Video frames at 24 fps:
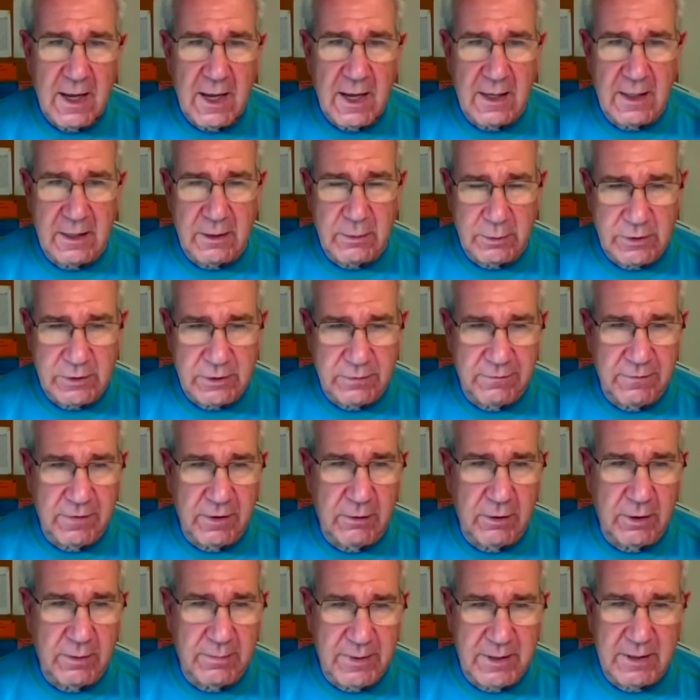and he was a
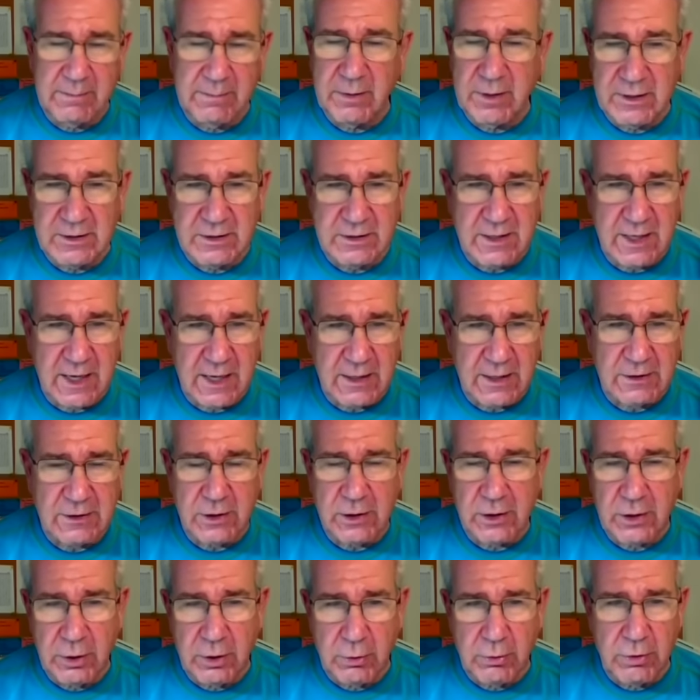very big blitz guy, so
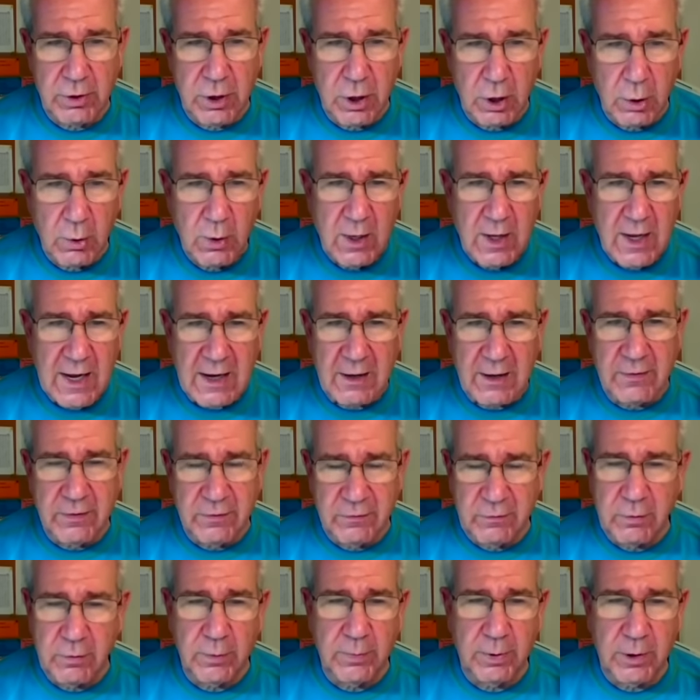you don't know how
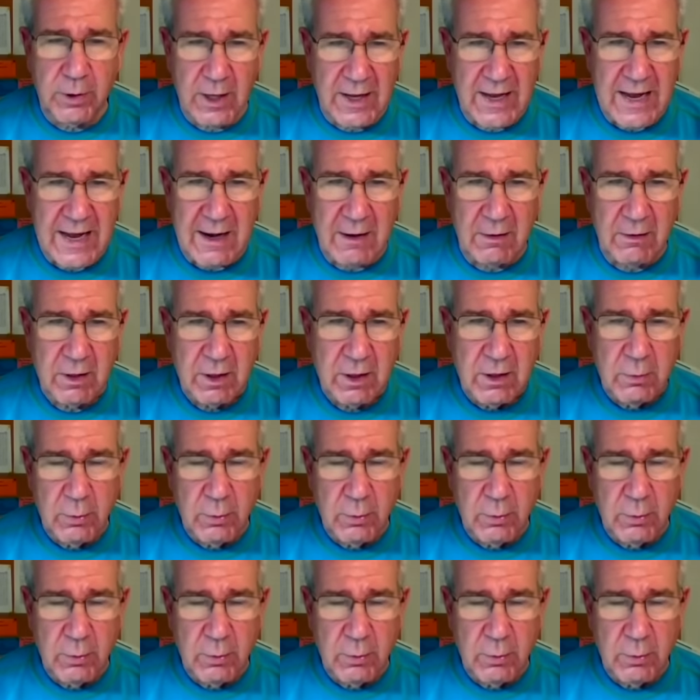this will play out